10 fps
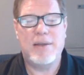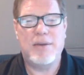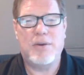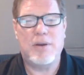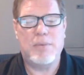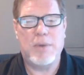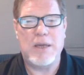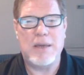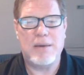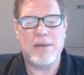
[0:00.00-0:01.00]
you could
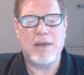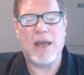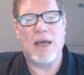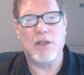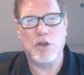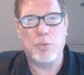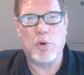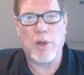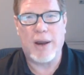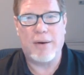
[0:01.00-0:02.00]
be in an
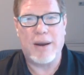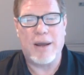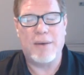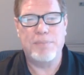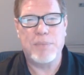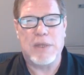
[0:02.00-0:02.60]
eligible area.